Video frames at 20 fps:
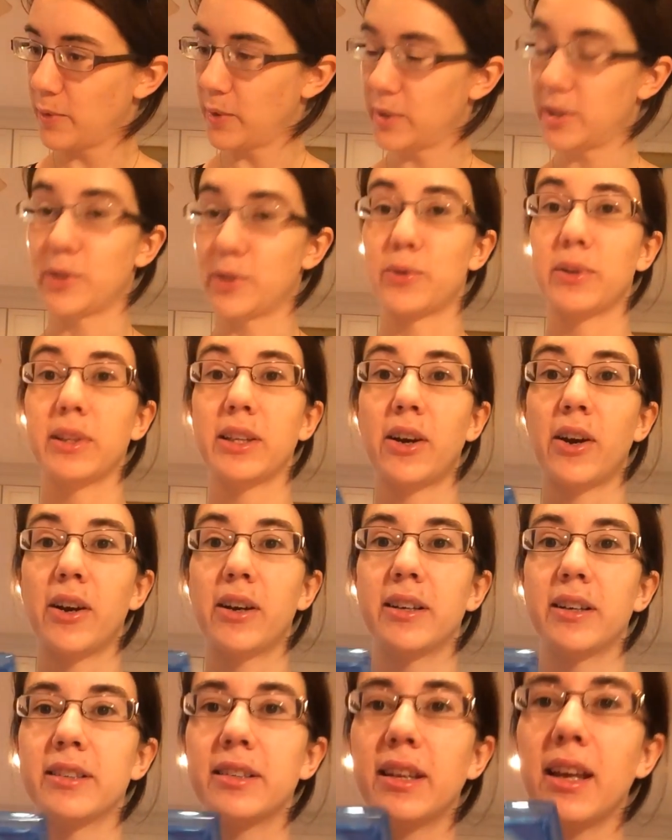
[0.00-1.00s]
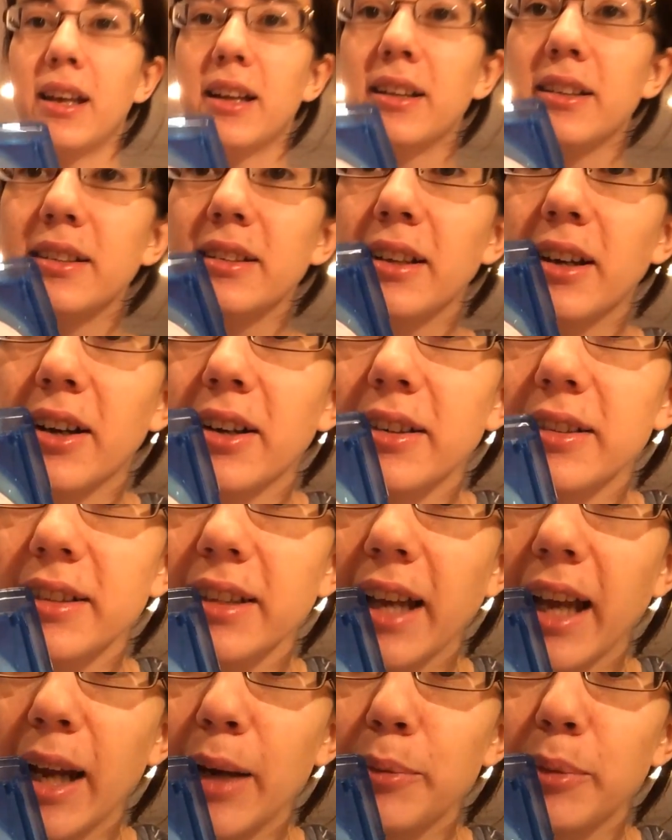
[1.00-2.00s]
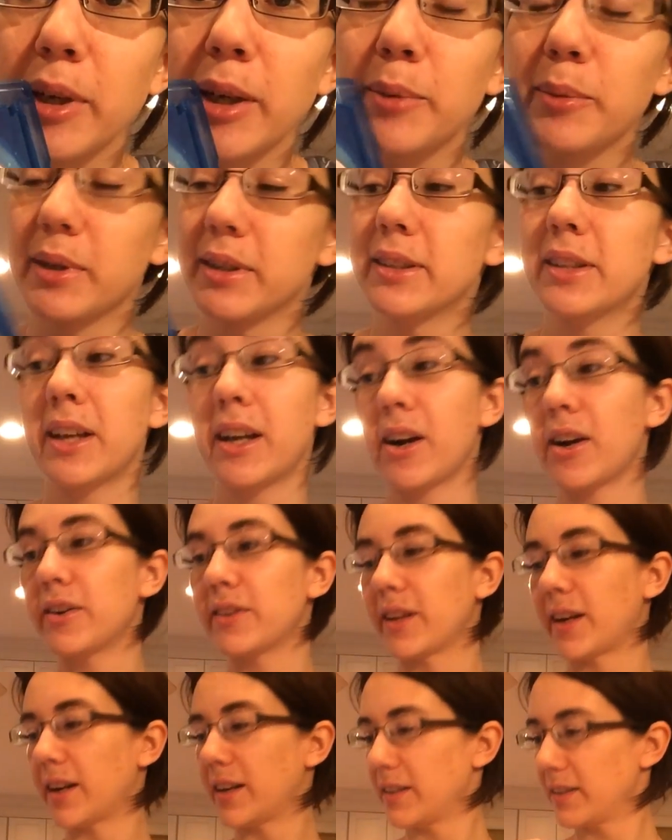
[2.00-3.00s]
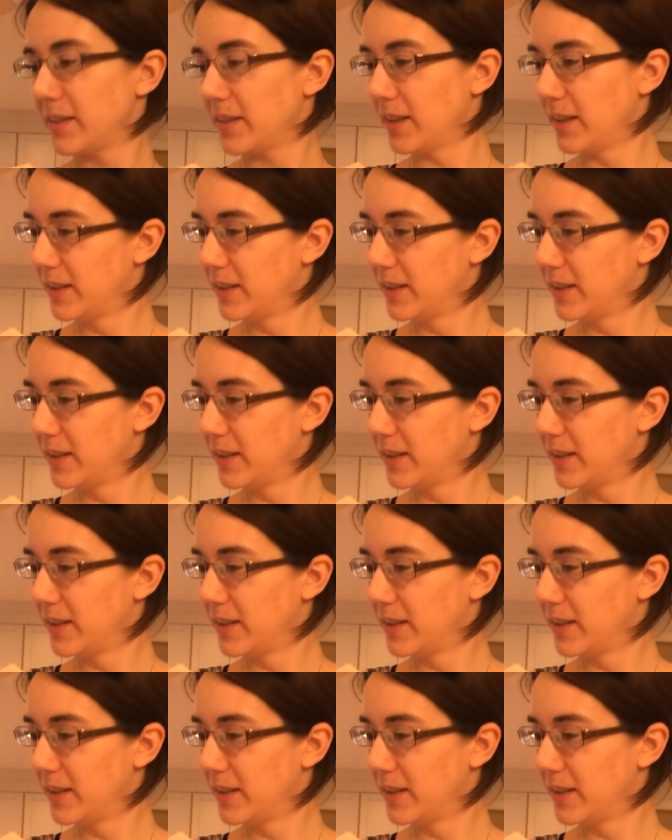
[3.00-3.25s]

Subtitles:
which is really hard to tell on the camera, but they are there.